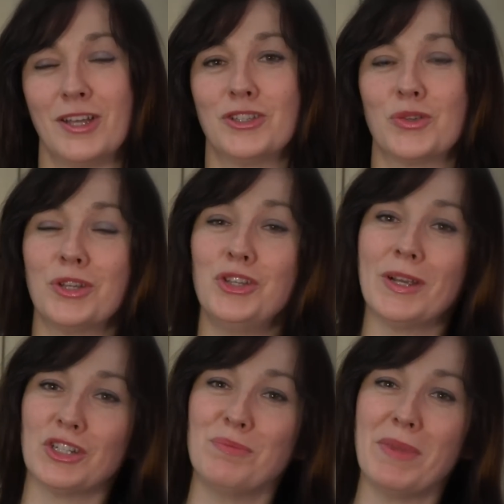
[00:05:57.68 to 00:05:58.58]
So can you
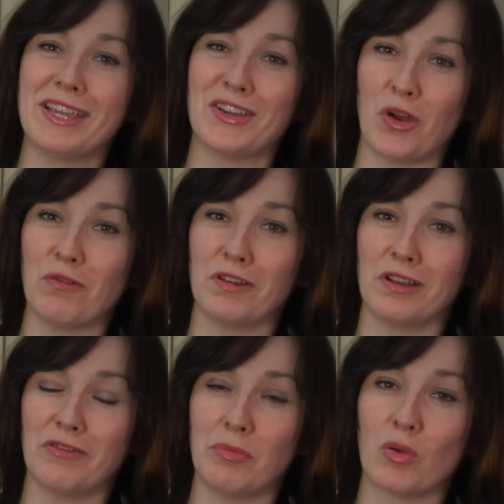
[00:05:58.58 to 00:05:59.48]
actually make an offer
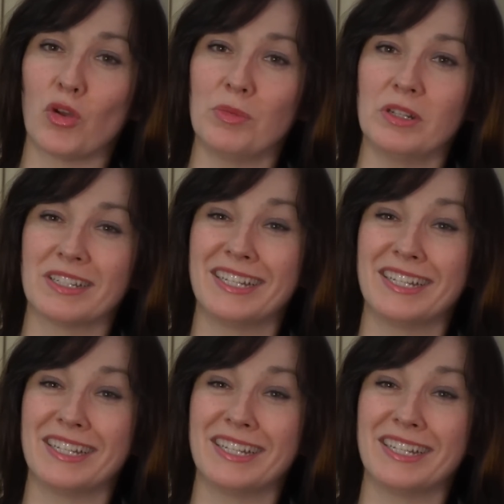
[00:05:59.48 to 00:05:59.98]
of employment